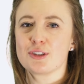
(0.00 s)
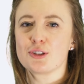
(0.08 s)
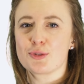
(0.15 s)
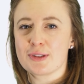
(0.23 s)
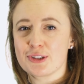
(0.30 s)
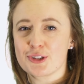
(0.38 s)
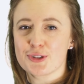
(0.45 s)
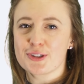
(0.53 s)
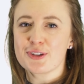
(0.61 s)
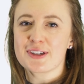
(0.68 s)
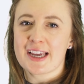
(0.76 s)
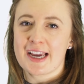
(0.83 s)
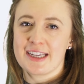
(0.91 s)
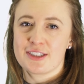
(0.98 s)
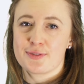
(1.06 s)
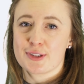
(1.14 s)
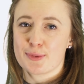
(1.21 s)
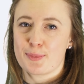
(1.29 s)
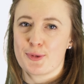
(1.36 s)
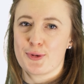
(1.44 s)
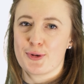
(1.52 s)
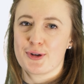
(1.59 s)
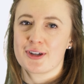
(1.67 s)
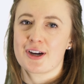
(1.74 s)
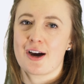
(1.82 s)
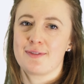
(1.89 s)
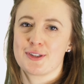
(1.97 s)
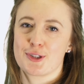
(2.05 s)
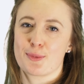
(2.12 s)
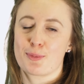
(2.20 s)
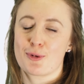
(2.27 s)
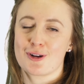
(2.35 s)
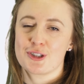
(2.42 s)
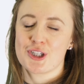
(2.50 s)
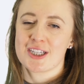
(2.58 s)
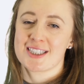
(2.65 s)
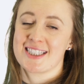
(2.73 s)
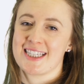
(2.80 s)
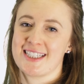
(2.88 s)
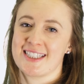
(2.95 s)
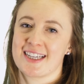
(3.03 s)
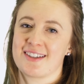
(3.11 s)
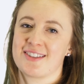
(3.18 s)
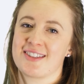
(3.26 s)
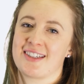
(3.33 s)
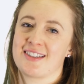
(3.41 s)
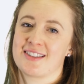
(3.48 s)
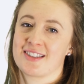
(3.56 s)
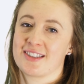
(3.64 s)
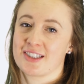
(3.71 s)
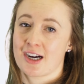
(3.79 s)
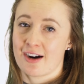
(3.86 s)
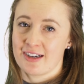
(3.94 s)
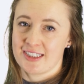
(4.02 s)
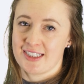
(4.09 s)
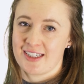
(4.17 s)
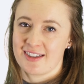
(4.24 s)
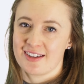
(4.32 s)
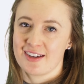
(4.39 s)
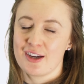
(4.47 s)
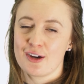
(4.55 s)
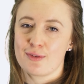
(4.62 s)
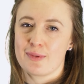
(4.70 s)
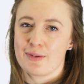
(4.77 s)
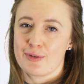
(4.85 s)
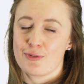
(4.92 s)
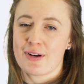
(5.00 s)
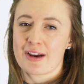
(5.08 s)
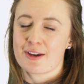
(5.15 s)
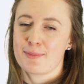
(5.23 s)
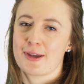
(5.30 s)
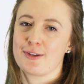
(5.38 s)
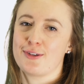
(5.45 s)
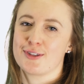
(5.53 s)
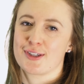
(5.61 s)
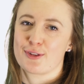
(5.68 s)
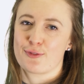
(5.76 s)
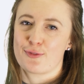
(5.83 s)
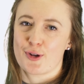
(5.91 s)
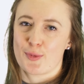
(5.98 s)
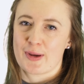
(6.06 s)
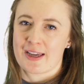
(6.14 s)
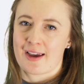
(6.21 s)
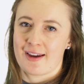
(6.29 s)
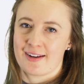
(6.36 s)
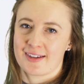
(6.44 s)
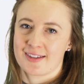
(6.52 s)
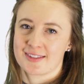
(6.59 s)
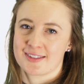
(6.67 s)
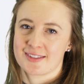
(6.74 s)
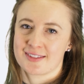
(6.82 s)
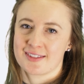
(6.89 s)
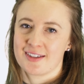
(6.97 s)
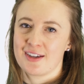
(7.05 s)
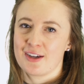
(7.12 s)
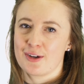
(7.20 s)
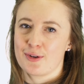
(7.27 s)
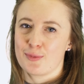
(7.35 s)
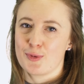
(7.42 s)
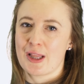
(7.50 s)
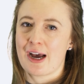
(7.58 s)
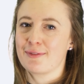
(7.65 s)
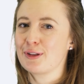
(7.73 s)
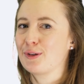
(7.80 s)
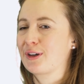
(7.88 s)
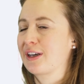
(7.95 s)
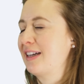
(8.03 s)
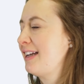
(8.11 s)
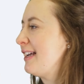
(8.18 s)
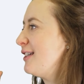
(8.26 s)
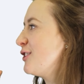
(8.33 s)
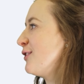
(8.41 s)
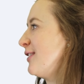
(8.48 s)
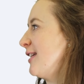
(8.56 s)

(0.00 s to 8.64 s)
To ensure your case for support covers your project details in its entirety, we would recommend using the following headings. We'll have a look at each of